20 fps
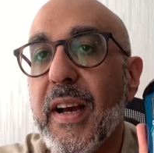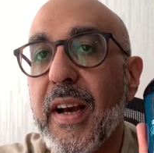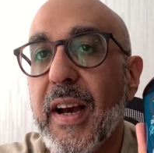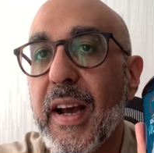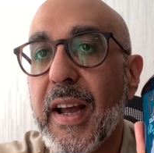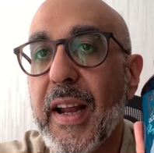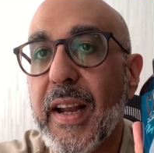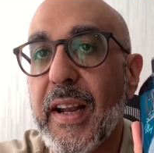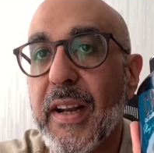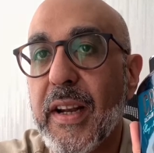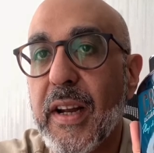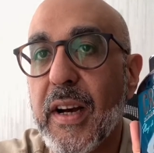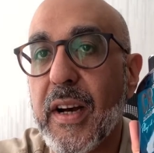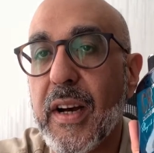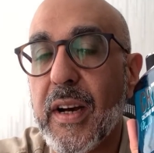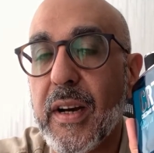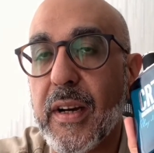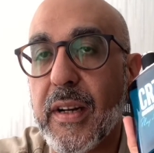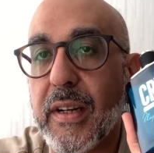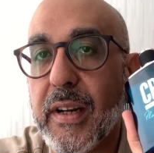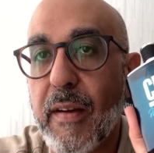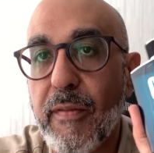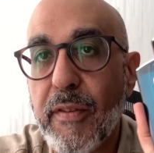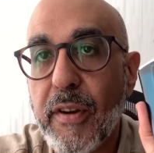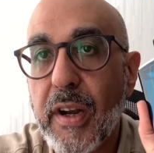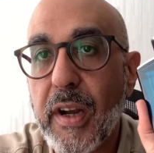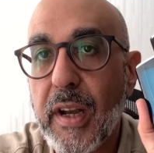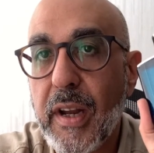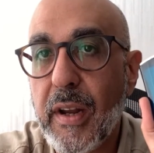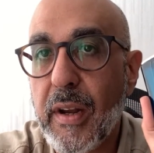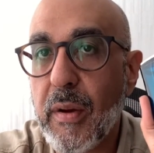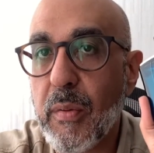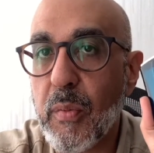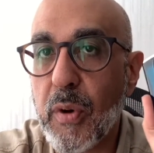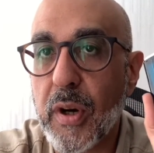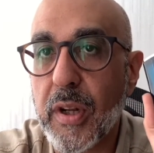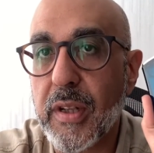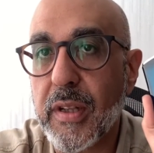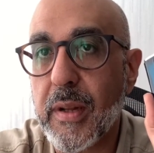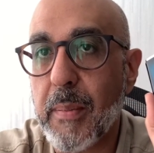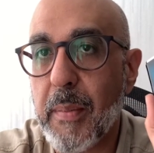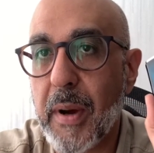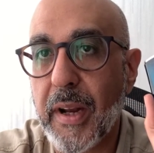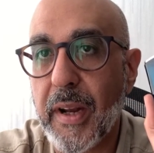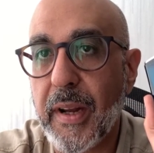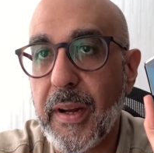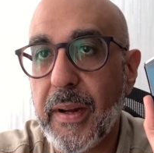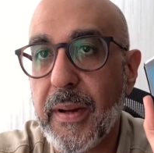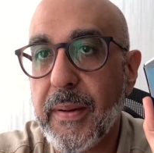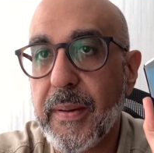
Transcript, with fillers: and uh, definitely worth the money